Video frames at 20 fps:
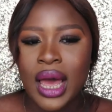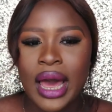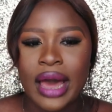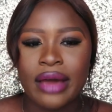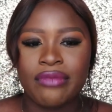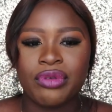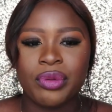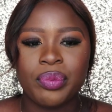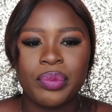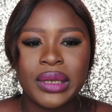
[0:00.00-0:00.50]

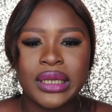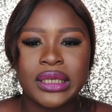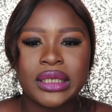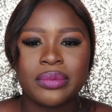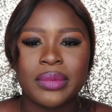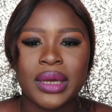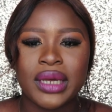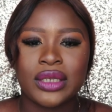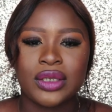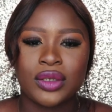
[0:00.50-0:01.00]
I've
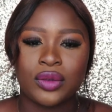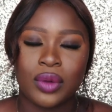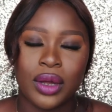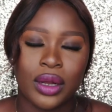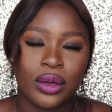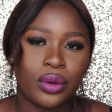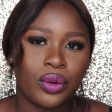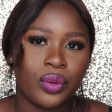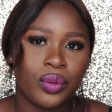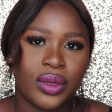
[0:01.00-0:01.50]
replaced my
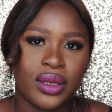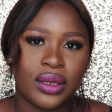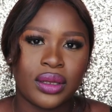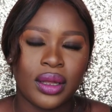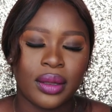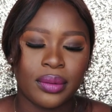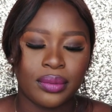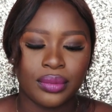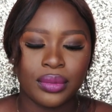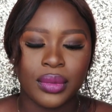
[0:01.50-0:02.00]
swallow with
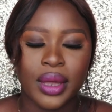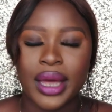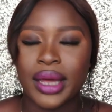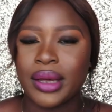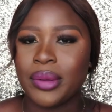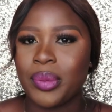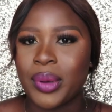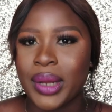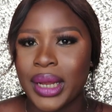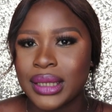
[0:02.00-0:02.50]

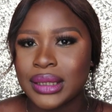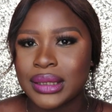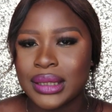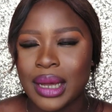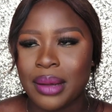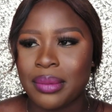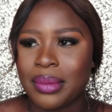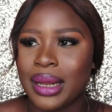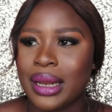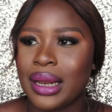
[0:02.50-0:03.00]

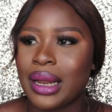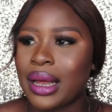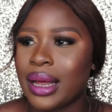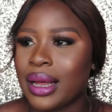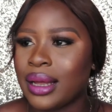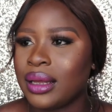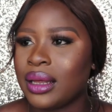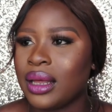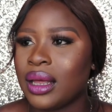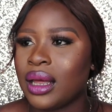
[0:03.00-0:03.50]
eggplant
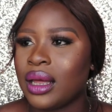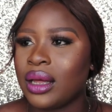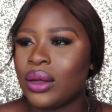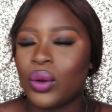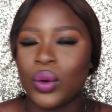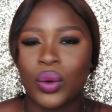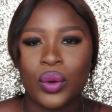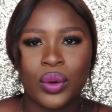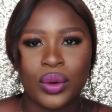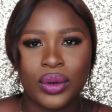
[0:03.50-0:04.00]
amala,
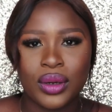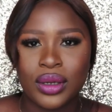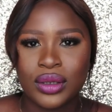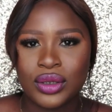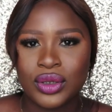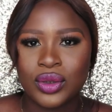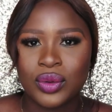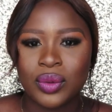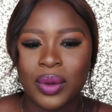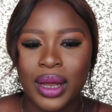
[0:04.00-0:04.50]

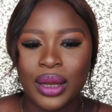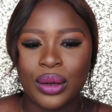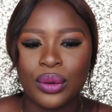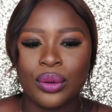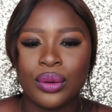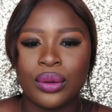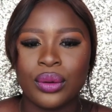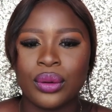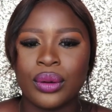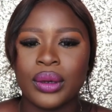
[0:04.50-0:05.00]
coconut
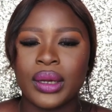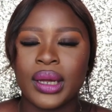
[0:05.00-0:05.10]
swallow,